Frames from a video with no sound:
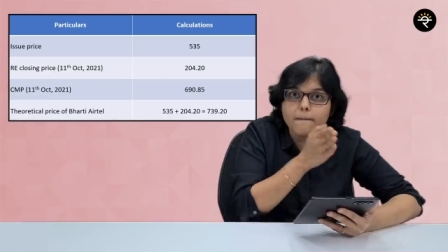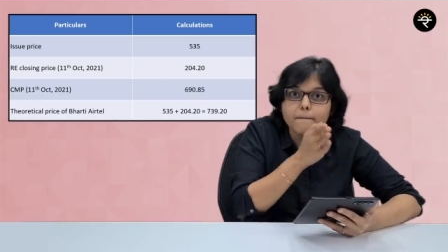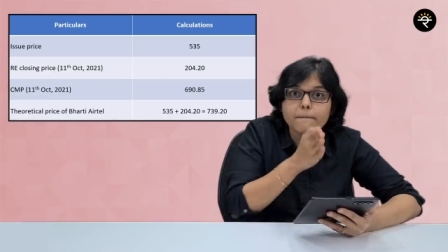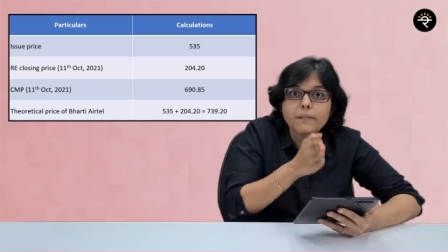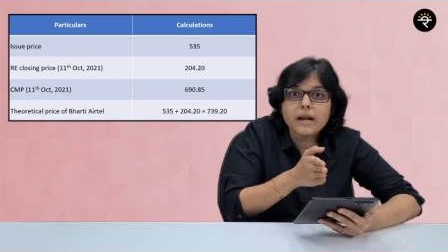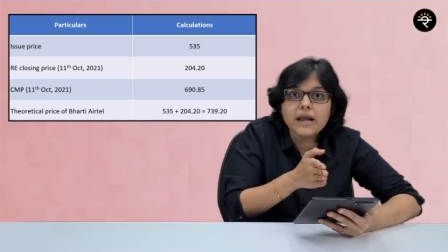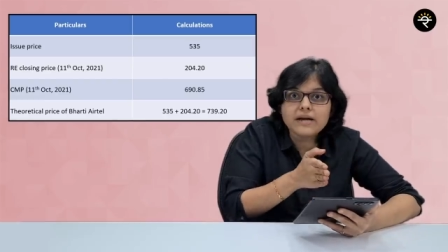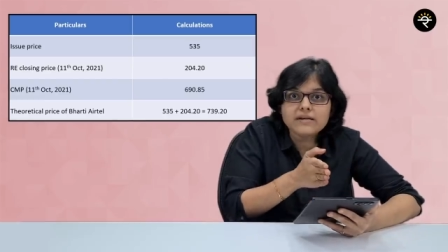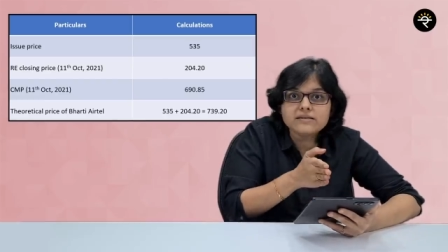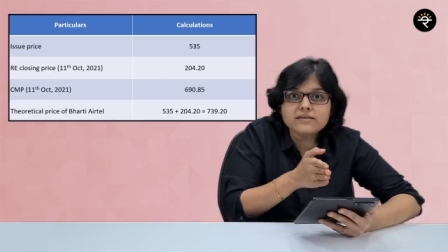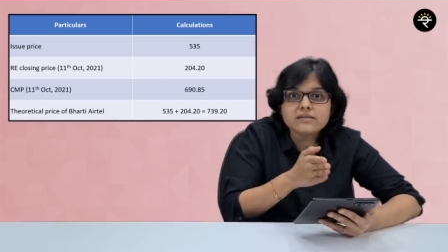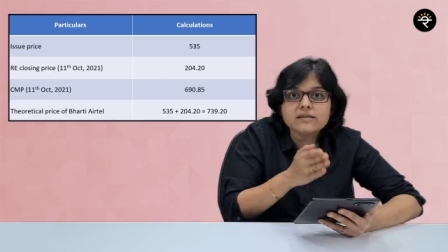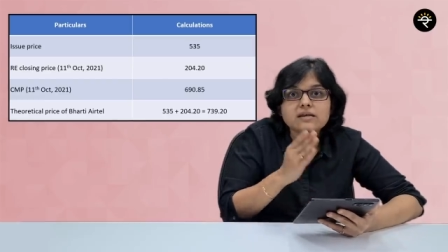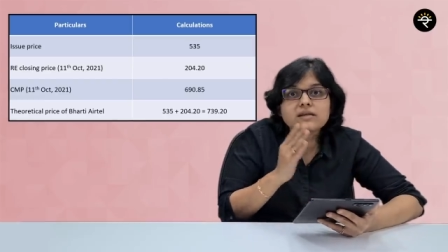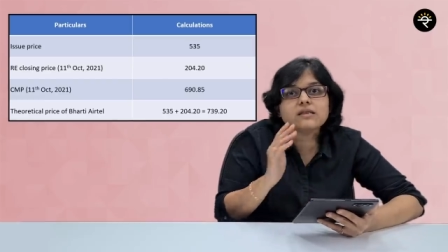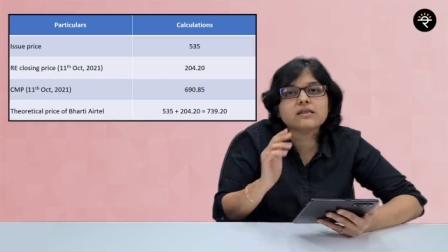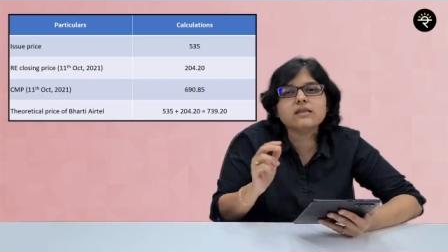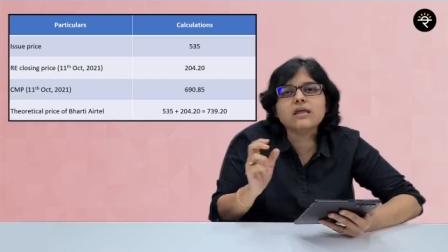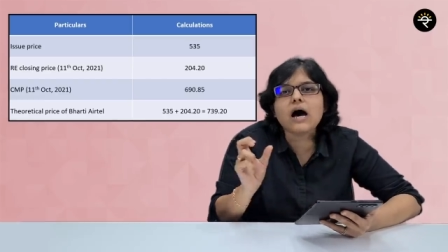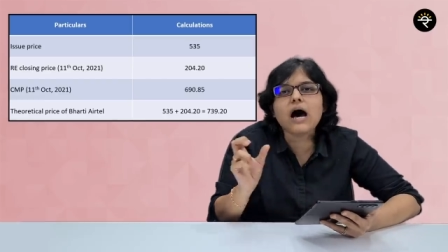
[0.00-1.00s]
plus
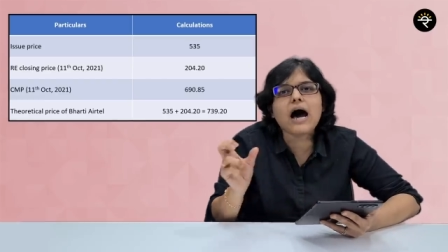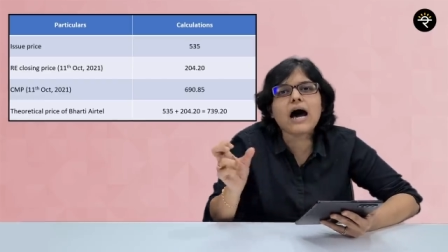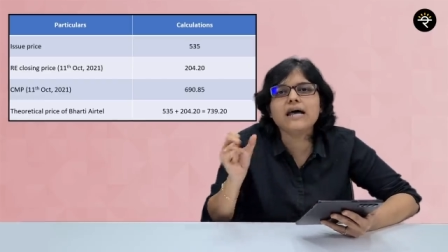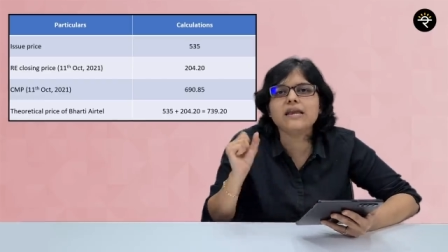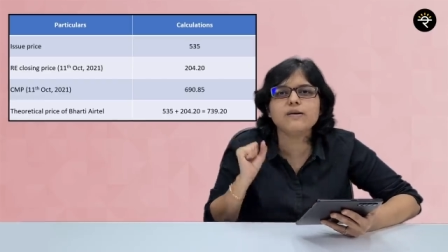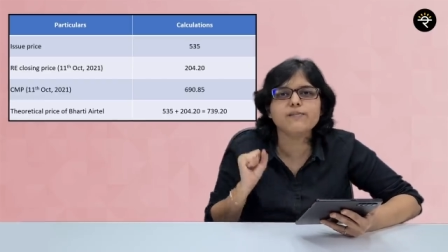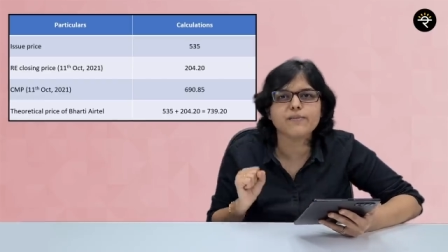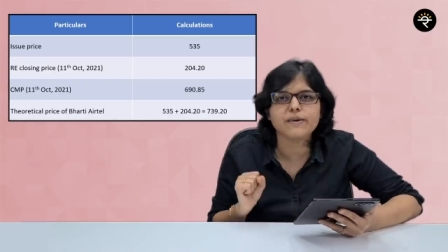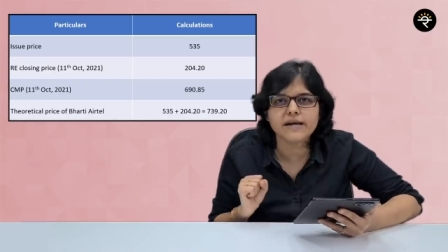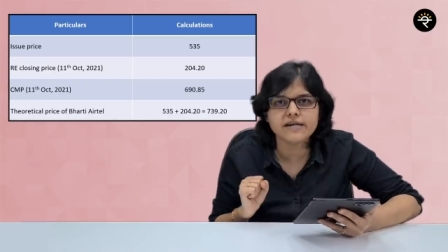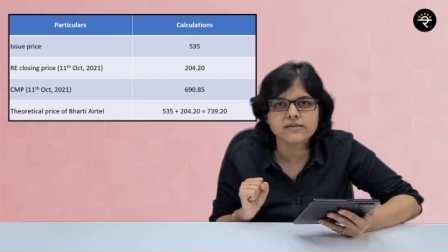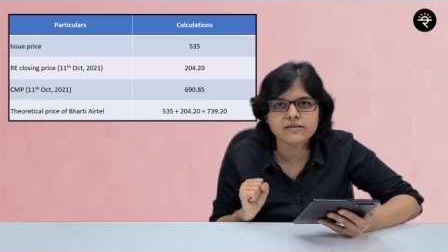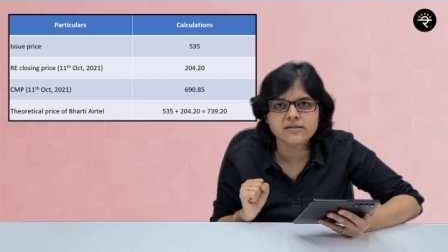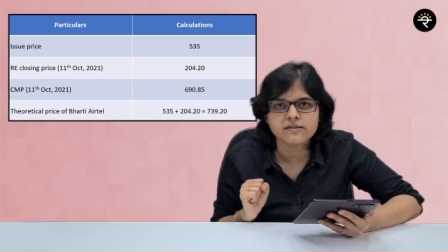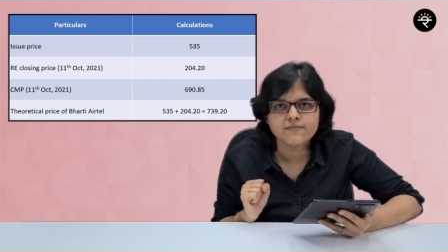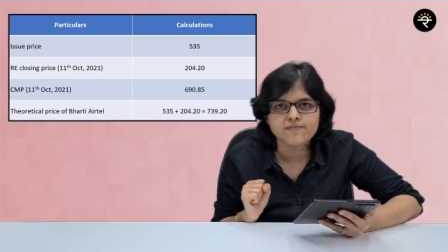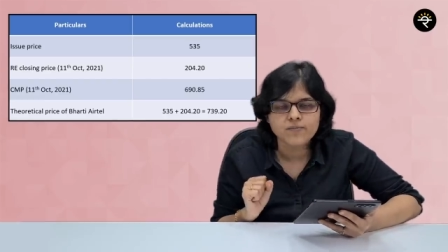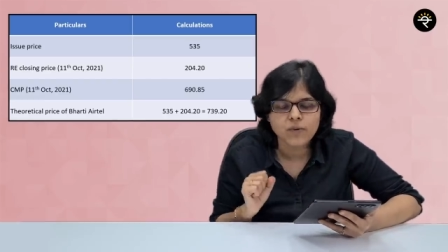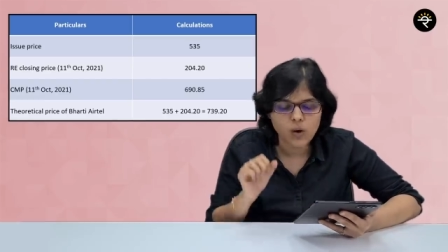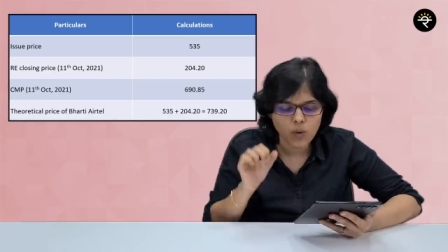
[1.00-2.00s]
the RE price.
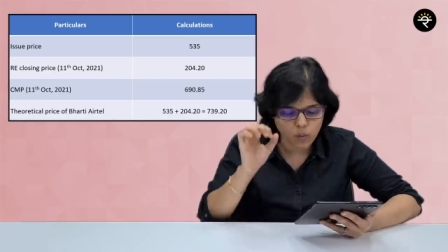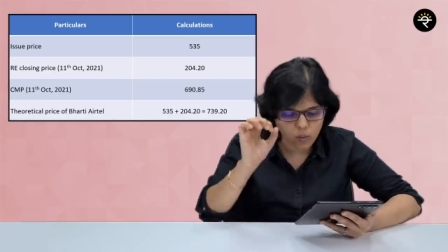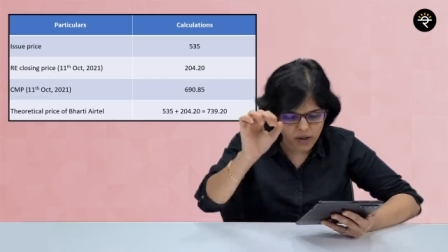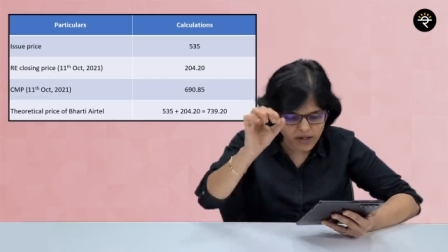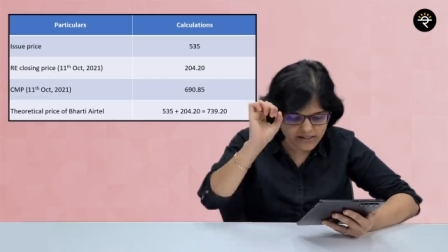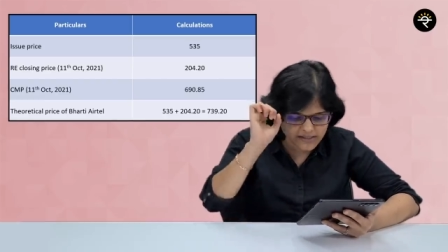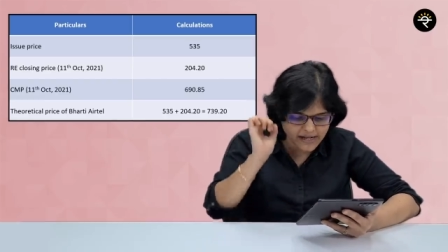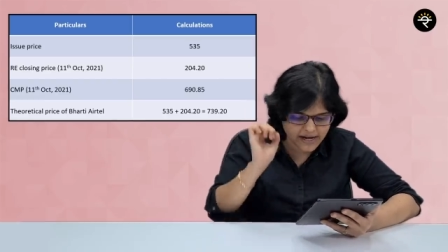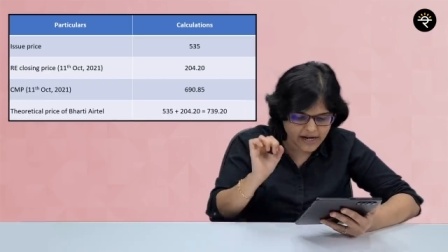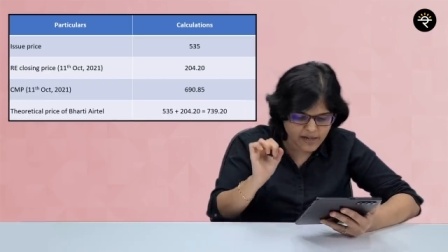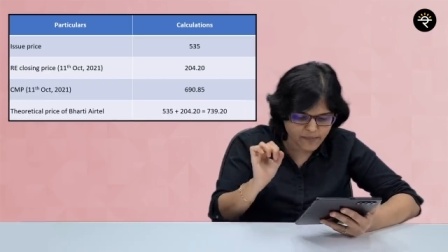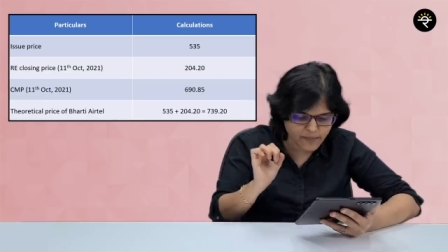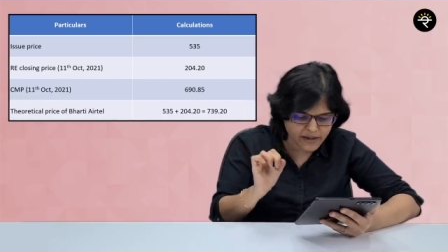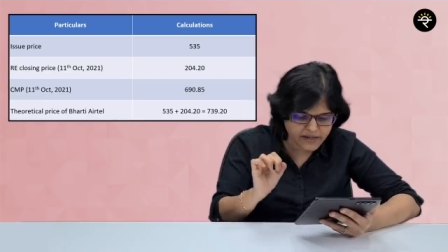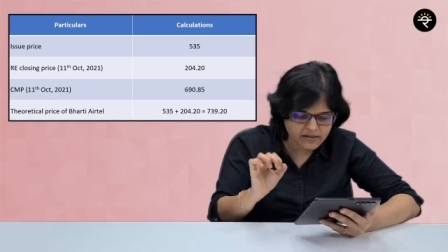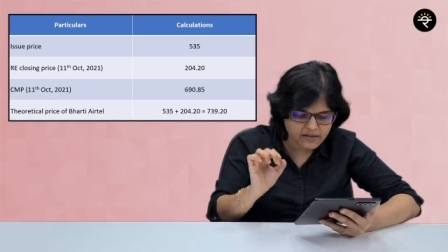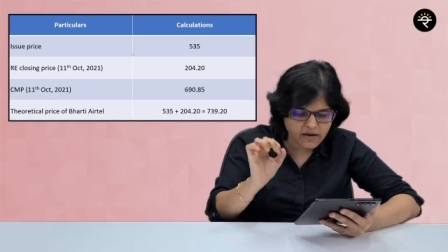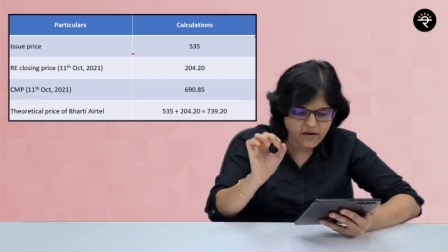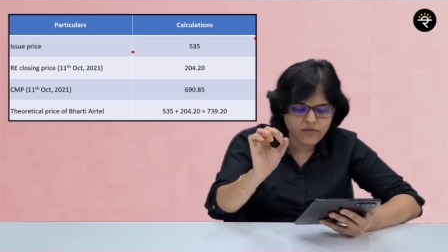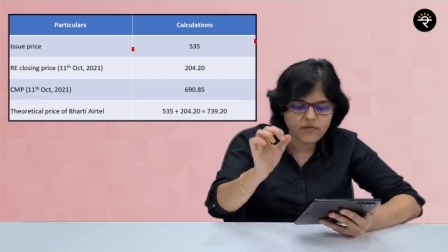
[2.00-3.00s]
What is the right
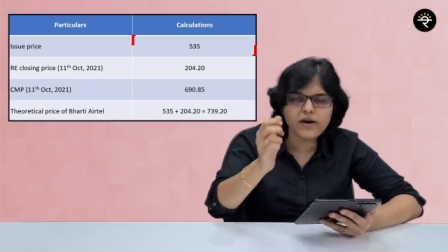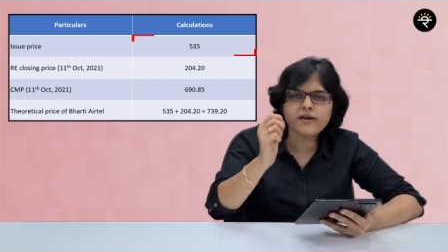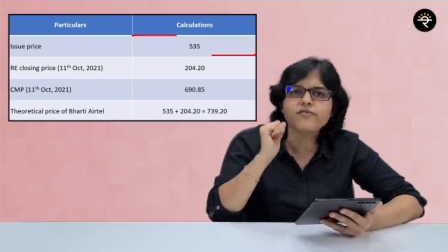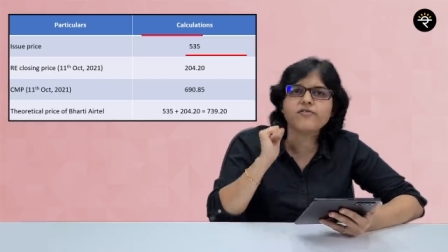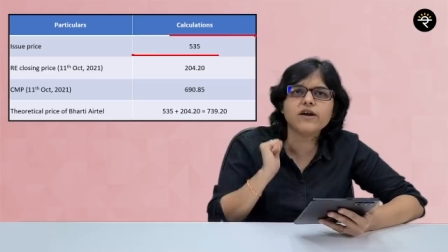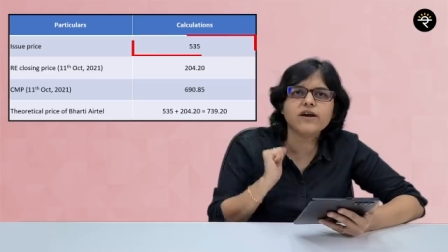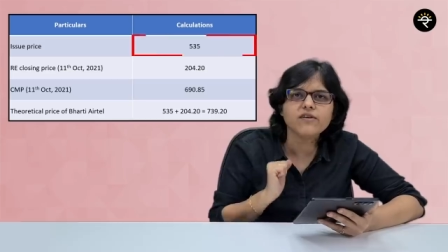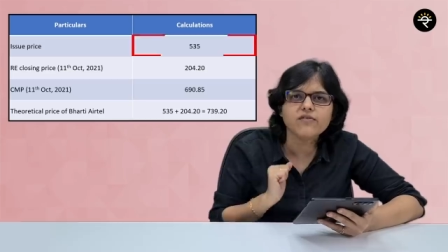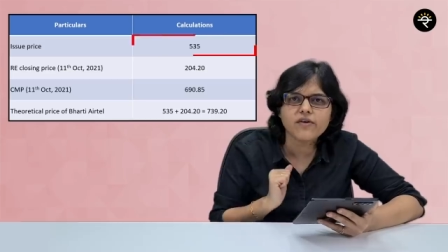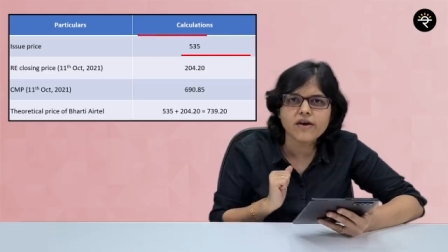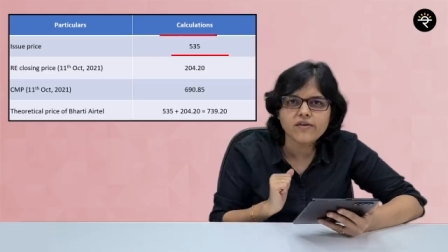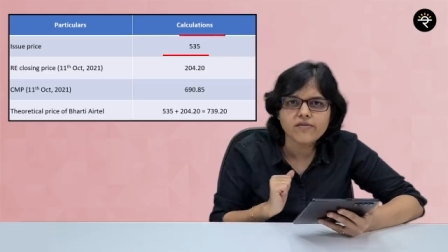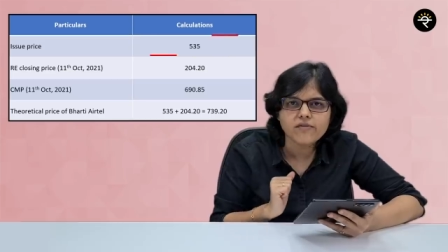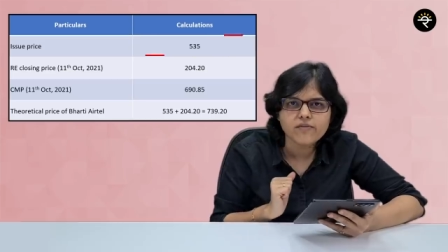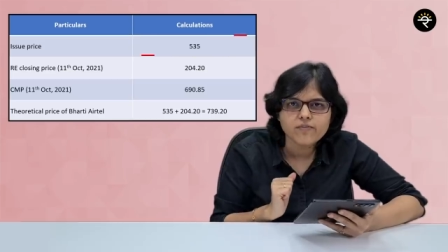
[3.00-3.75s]
price? 535.